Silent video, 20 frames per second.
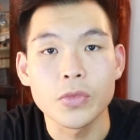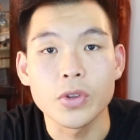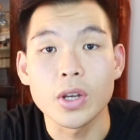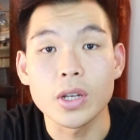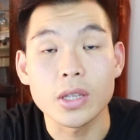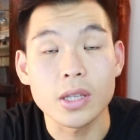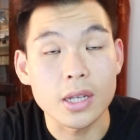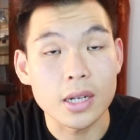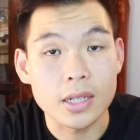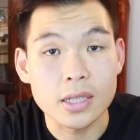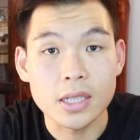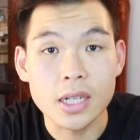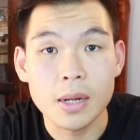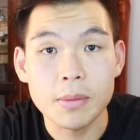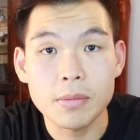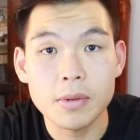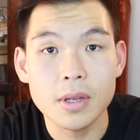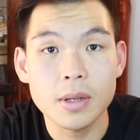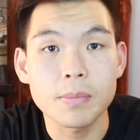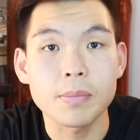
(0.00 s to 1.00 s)
You have to
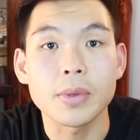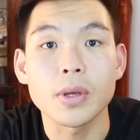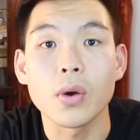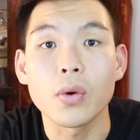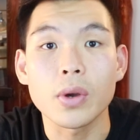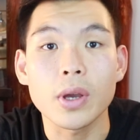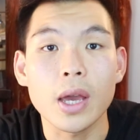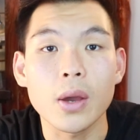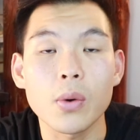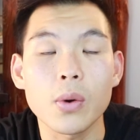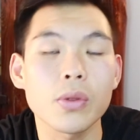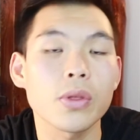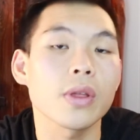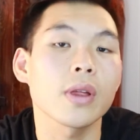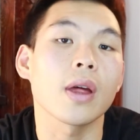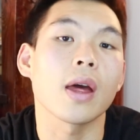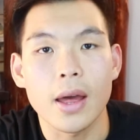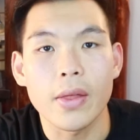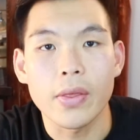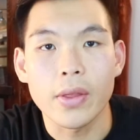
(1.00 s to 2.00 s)
accept it, be okay with
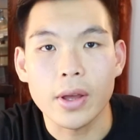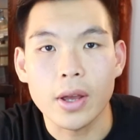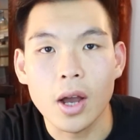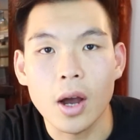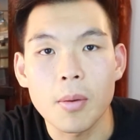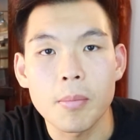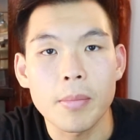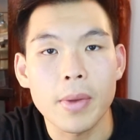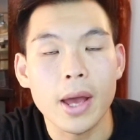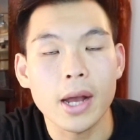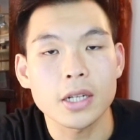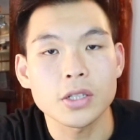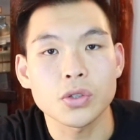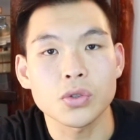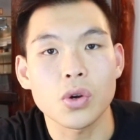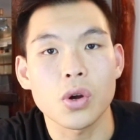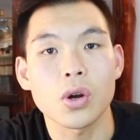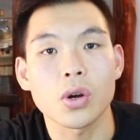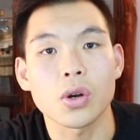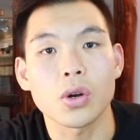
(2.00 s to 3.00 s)
it, and then come back
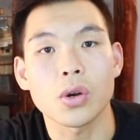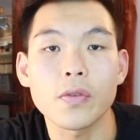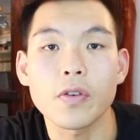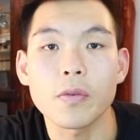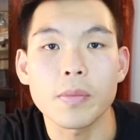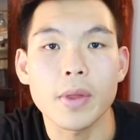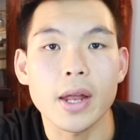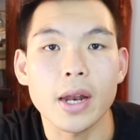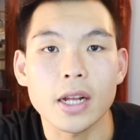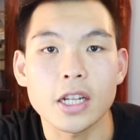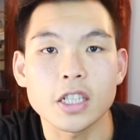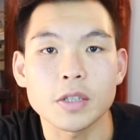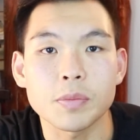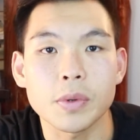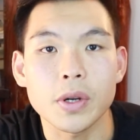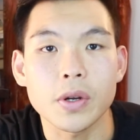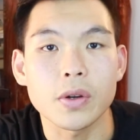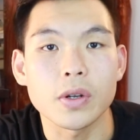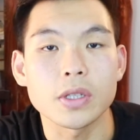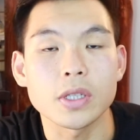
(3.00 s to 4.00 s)
stronger. Learn from that
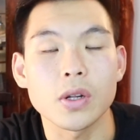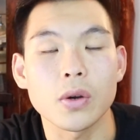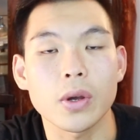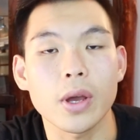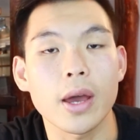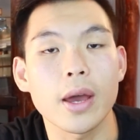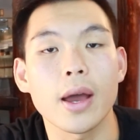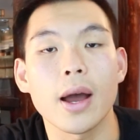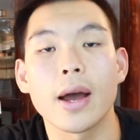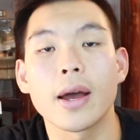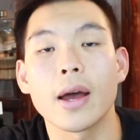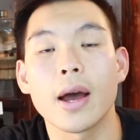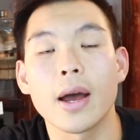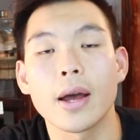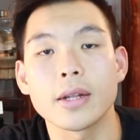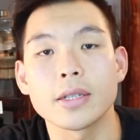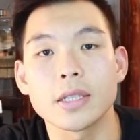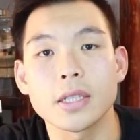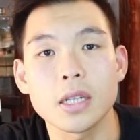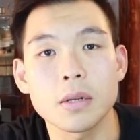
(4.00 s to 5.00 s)
experience. Okay,
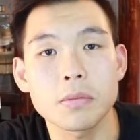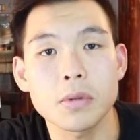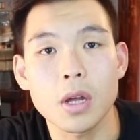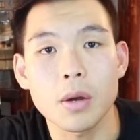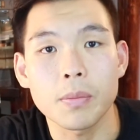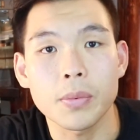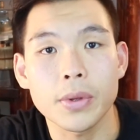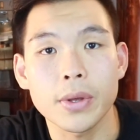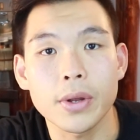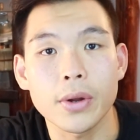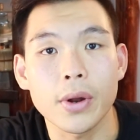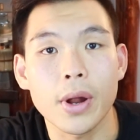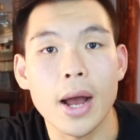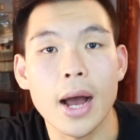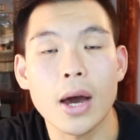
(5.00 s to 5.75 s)
I slipped up here.